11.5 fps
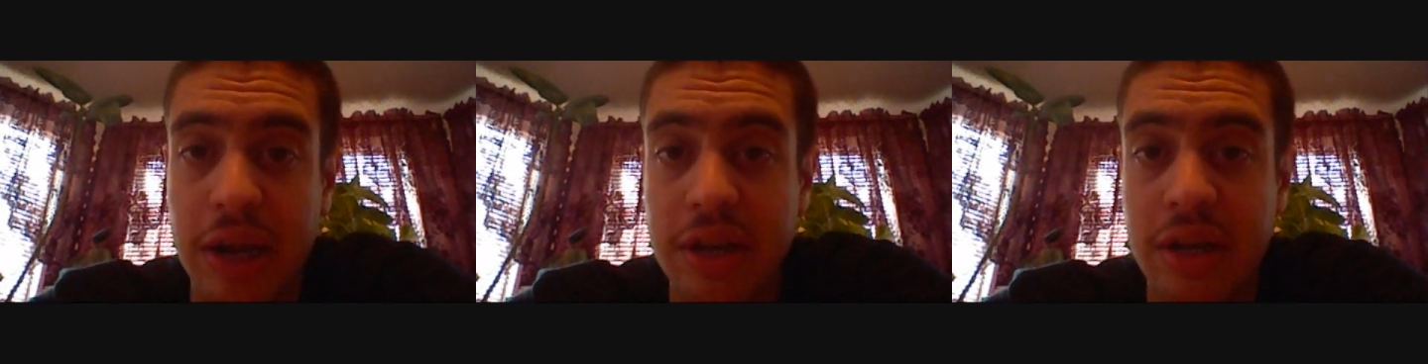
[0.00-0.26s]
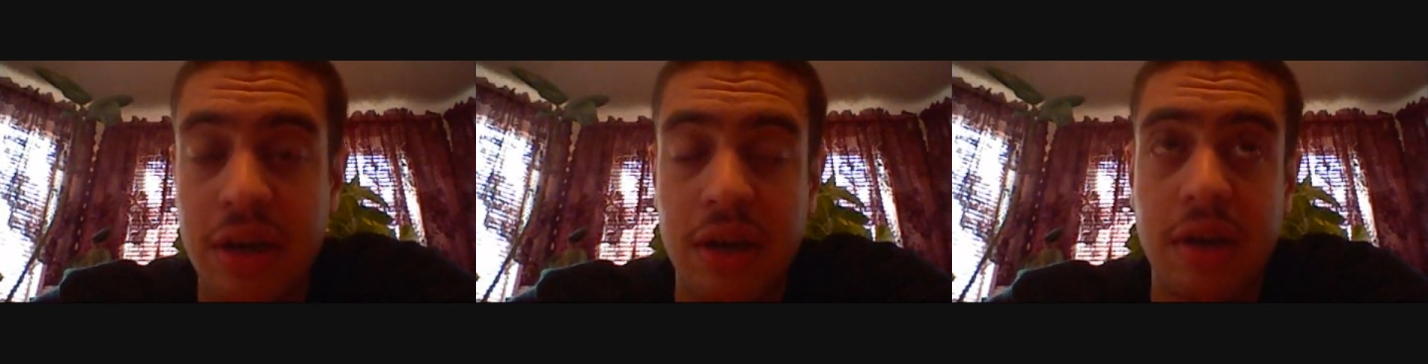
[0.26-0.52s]

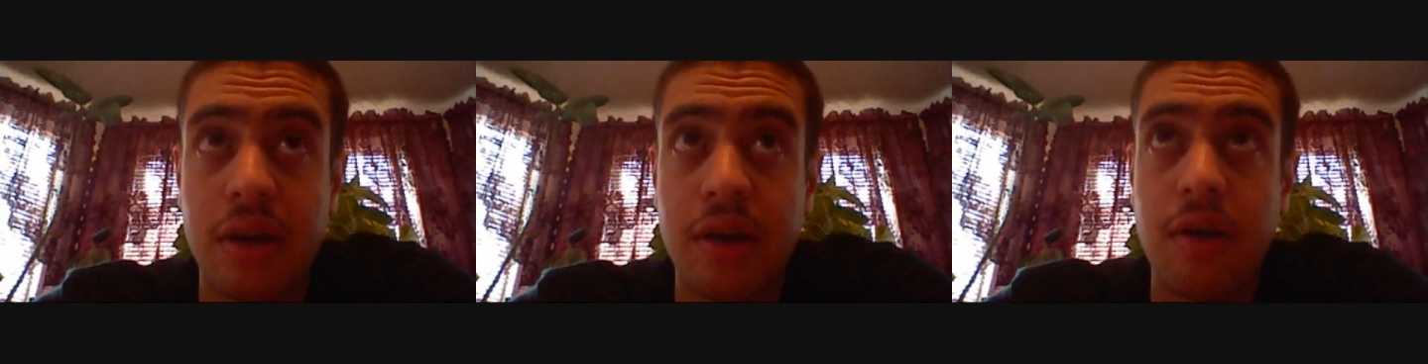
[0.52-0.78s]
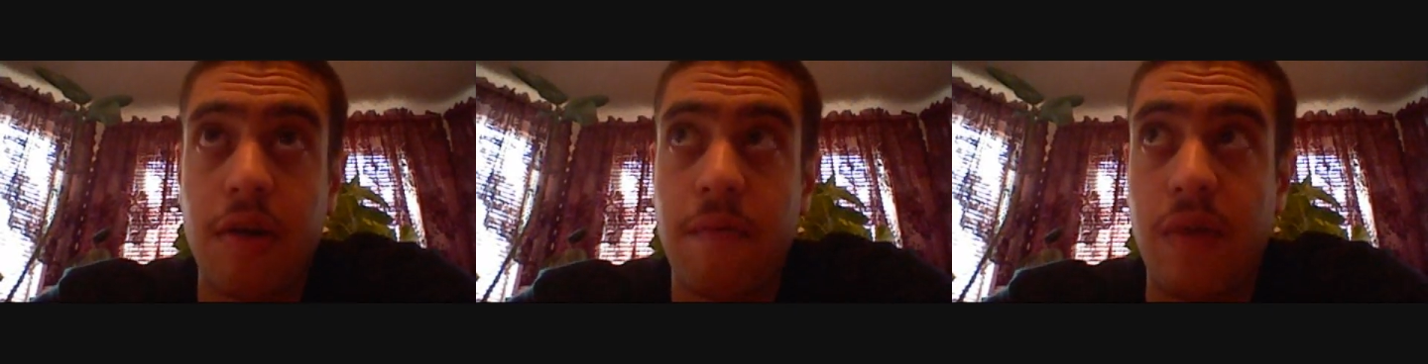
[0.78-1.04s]
who they just
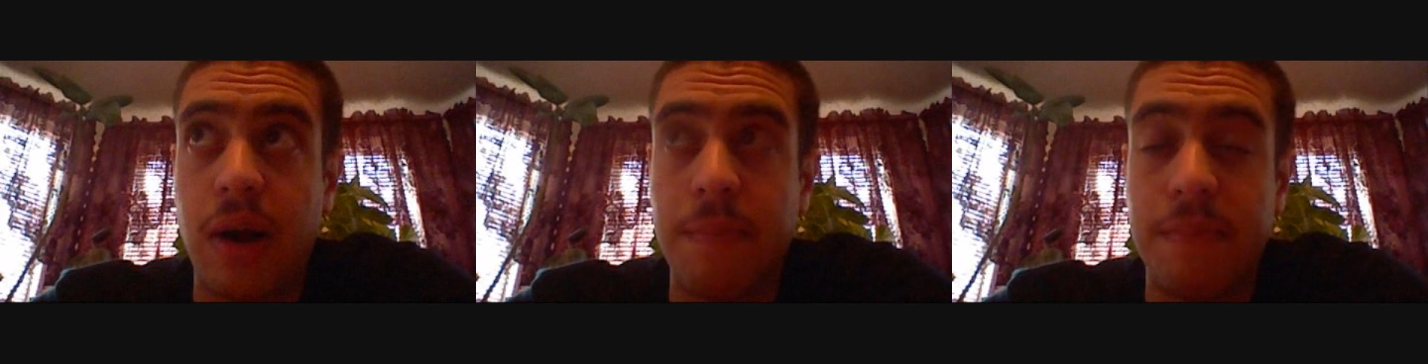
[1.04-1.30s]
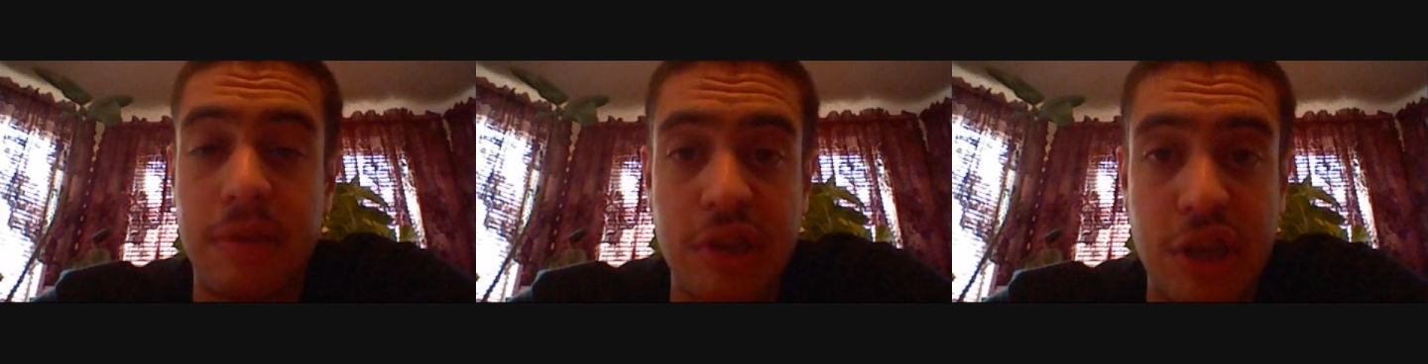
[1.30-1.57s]
got from
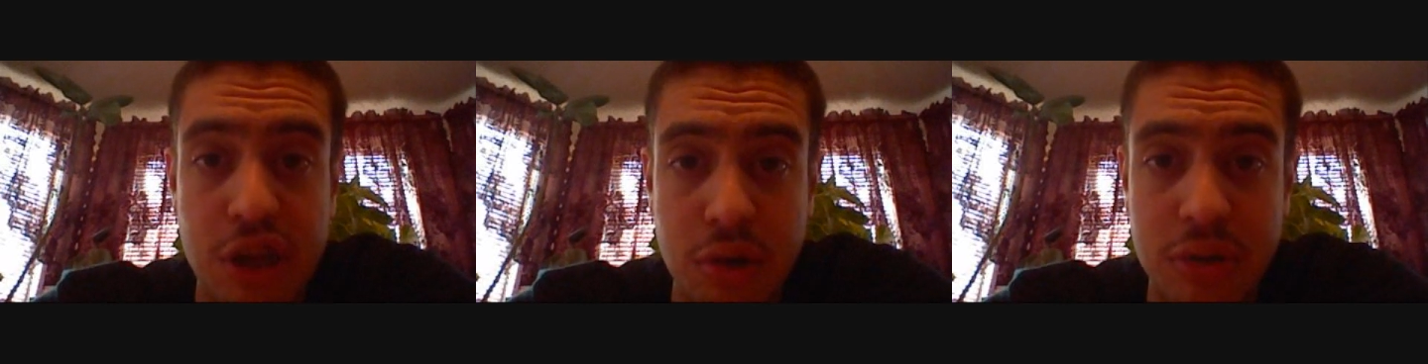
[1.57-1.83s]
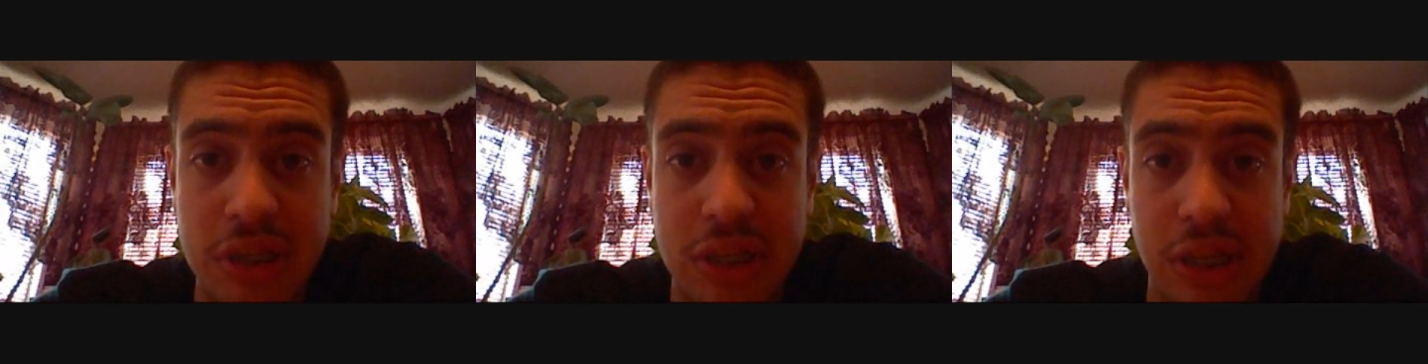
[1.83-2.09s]
a
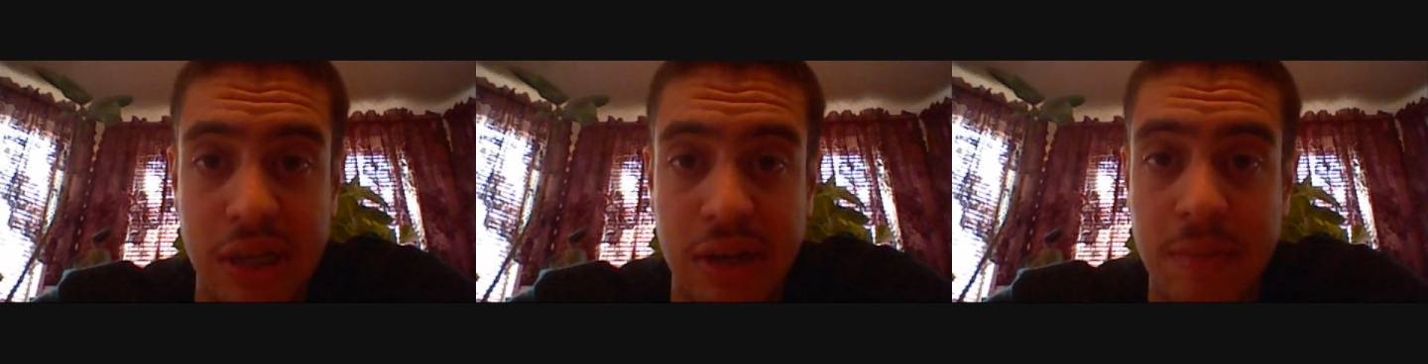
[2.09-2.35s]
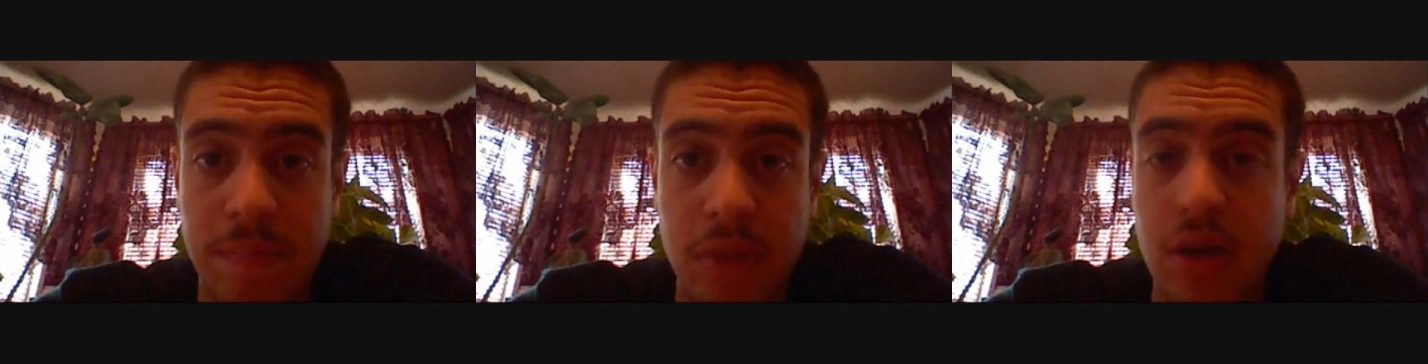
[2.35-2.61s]
trade
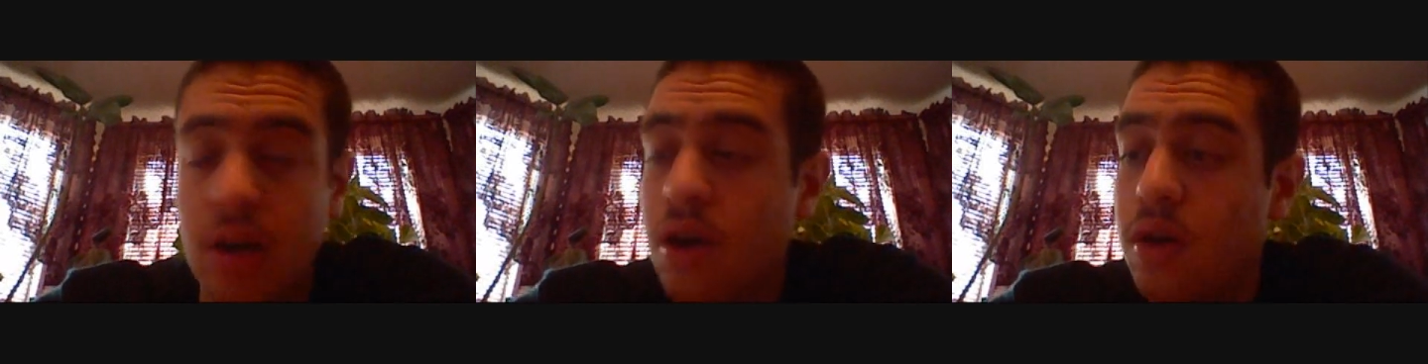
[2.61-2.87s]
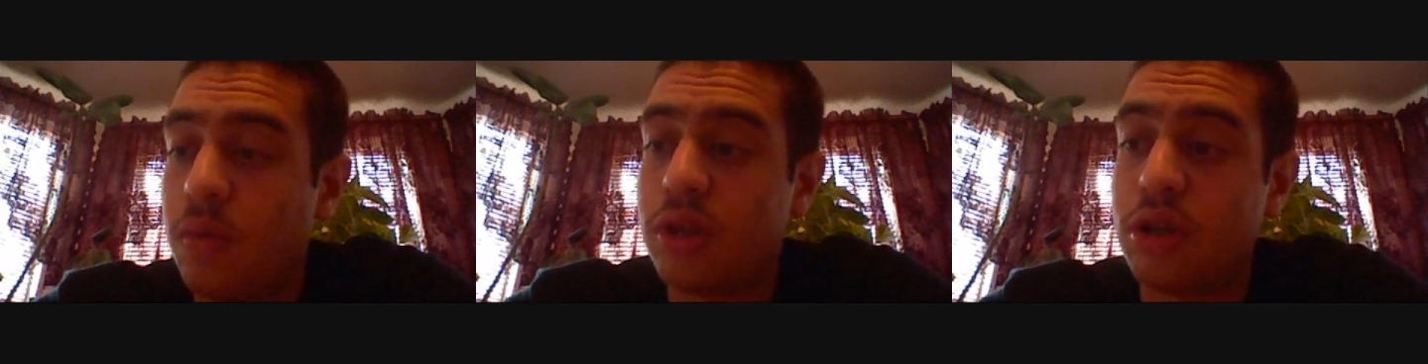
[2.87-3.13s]

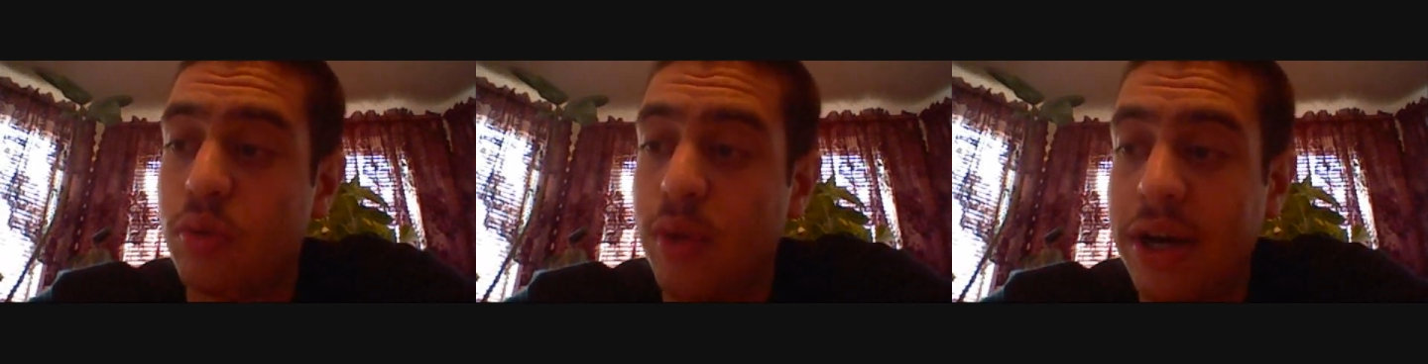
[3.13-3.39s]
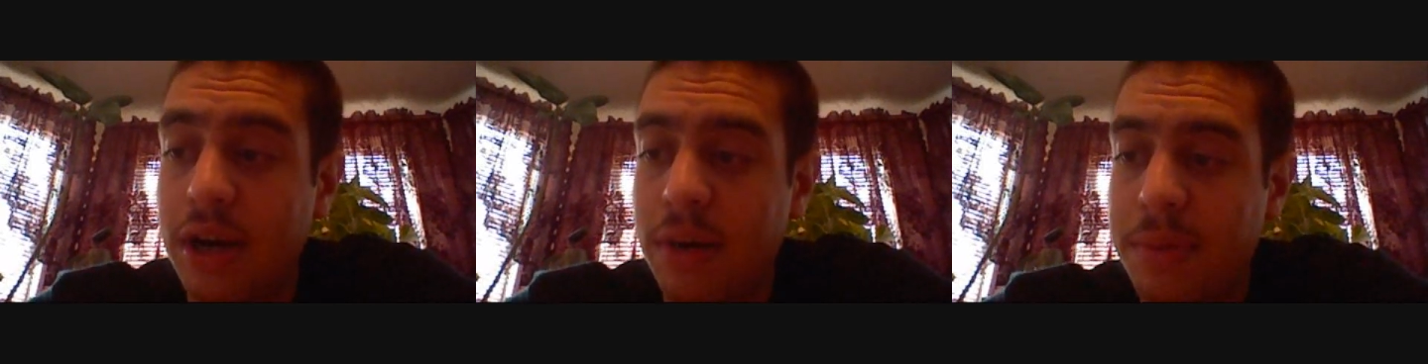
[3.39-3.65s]
from
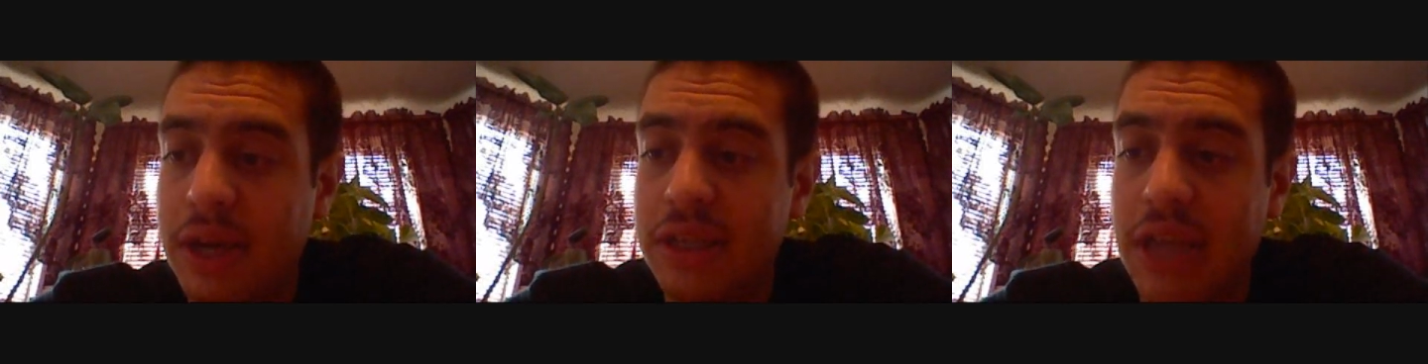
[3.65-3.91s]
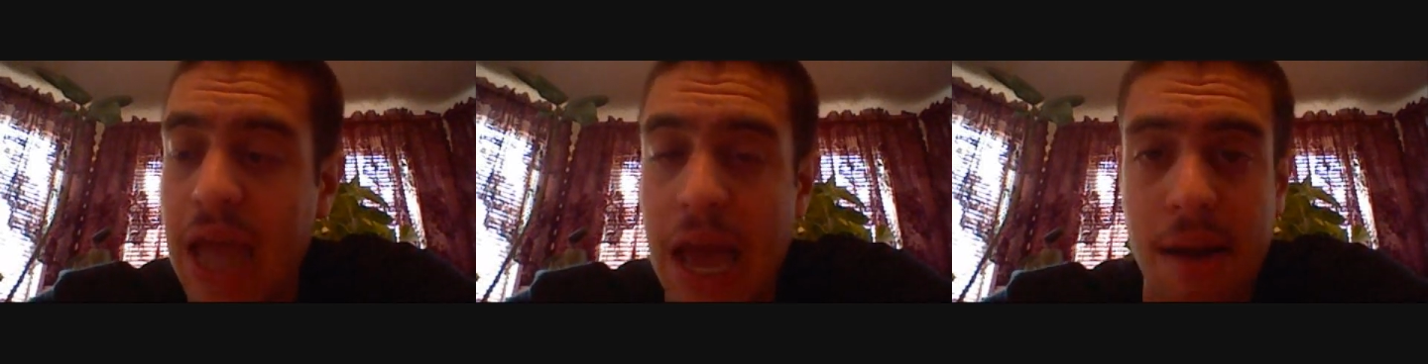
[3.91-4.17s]
Houston,